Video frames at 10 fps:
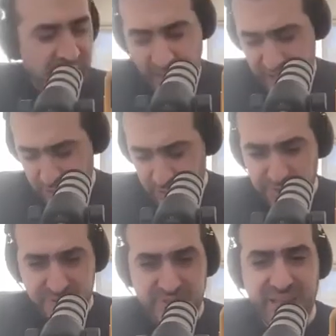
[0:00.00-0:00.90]
I could
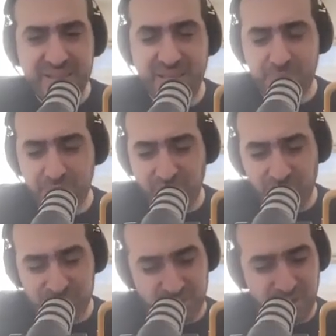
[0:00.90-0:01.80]
understand that, but
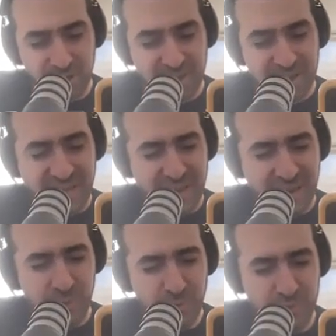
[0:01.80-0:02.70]
also
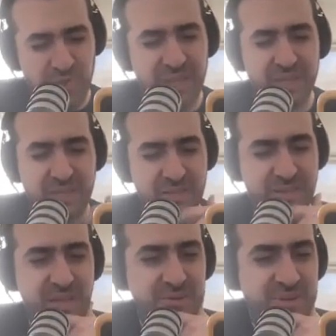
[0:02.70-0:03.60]
I would think
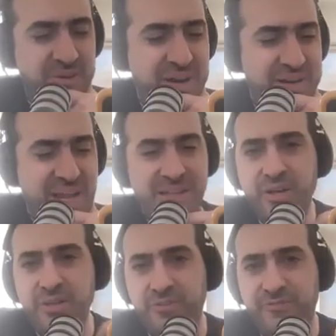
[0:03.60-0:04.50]
there are a
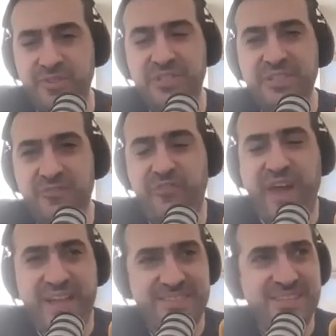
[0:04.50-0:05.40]
lot of Disney
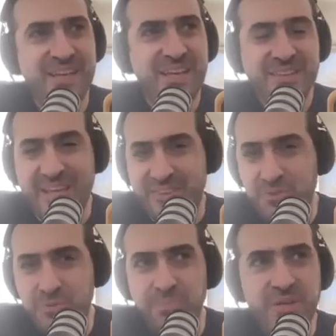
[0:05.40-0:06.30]
fans that
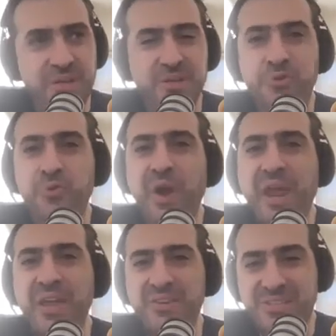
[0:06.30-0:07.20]
could be
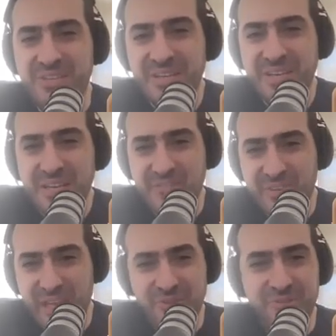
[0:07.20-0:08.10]
enraged if
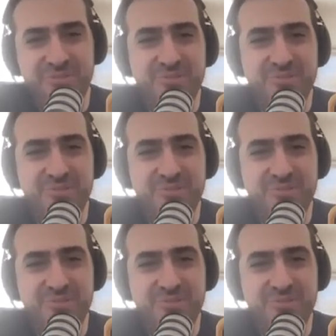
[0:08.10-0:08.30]
they don't